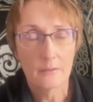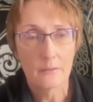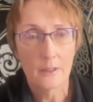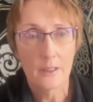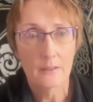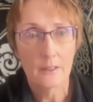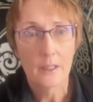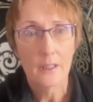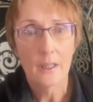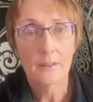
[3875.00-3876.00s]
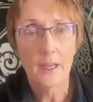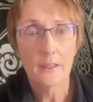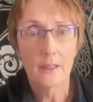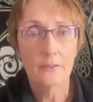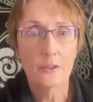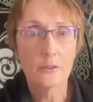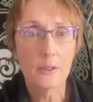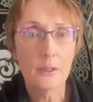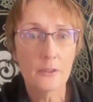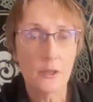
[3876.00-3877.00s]
right? And that and
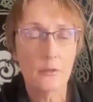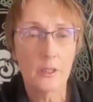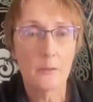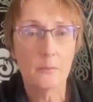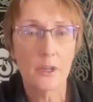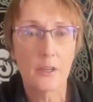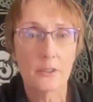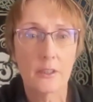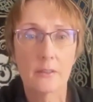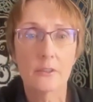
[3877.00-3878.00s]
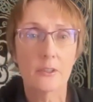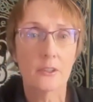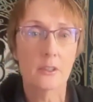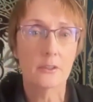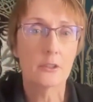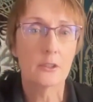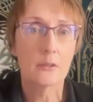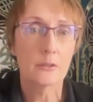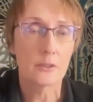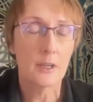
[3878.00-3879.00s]
doing so keeps us gives us an
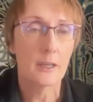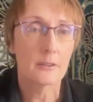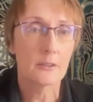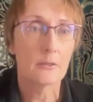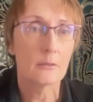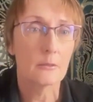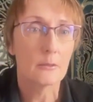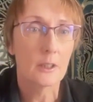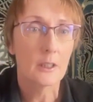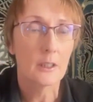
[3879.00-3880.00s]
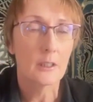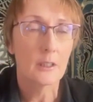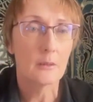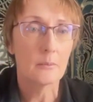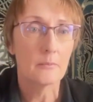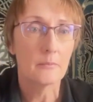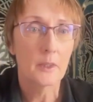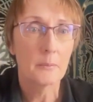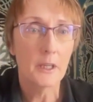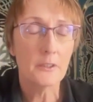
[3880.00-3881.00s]
excuse not to um,
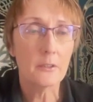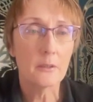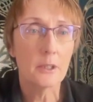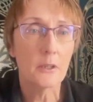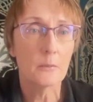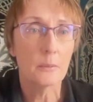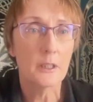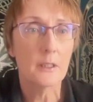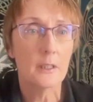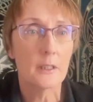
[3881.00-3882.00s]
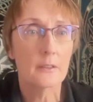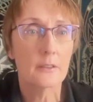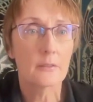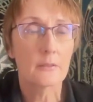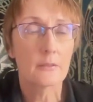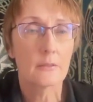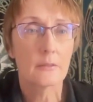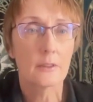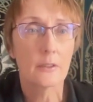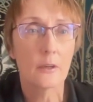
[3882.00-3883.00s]
basically be obedient,
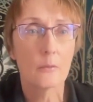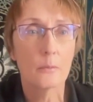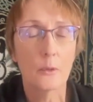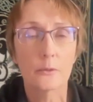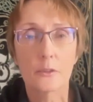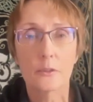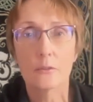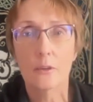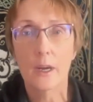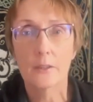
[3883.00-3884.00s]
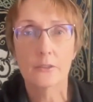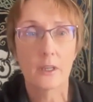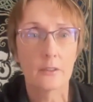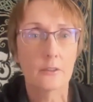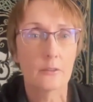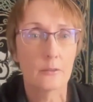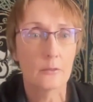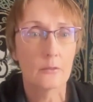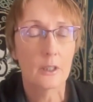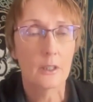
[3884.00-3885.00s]
you know, both to Christ and
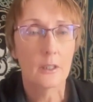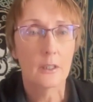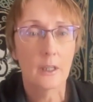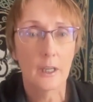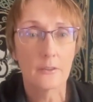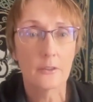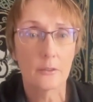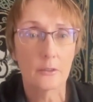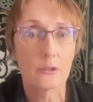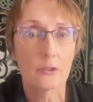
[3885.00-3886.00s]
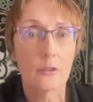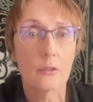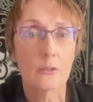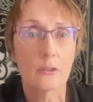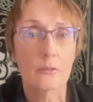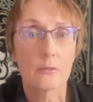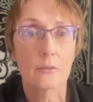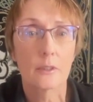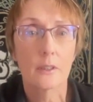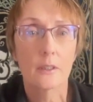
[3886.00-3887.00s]
to and to the church,
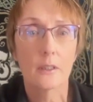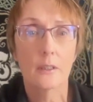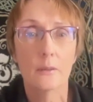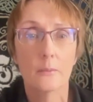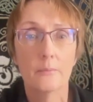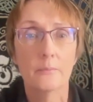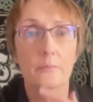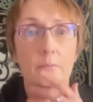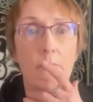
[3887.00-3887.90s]
um,